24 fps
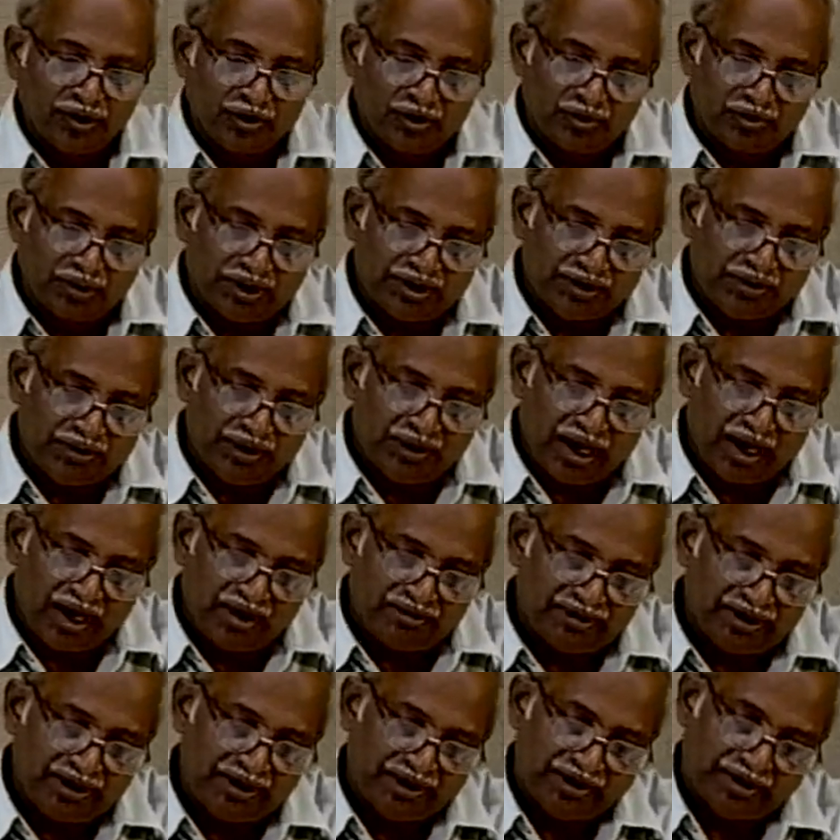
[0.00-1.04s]
One, you have
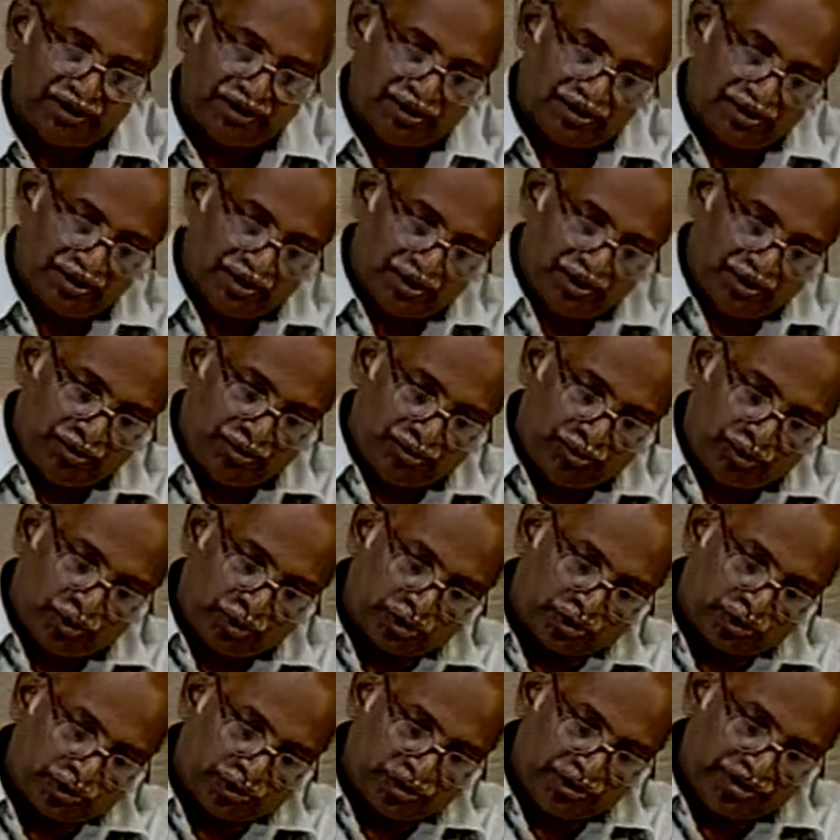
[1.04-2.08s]
a
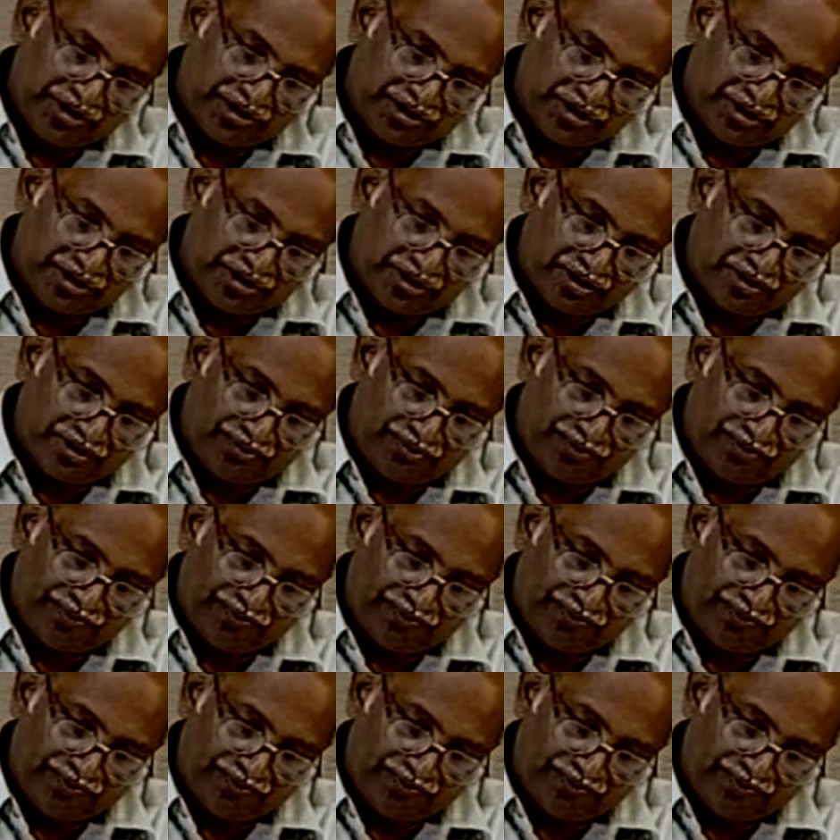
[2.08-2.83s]
push towing system,